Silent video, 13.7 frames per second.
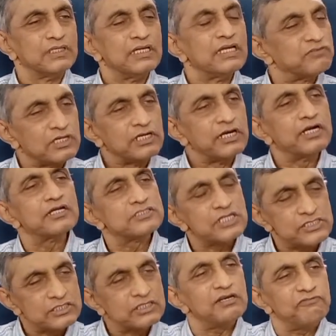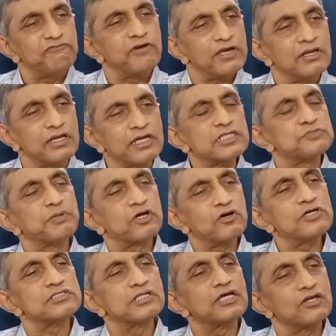If the leaders are still failing, it's
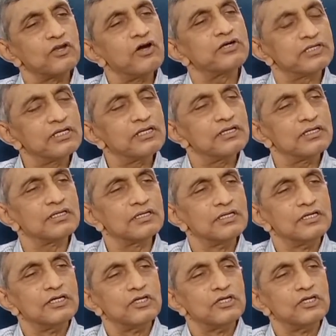because they are not really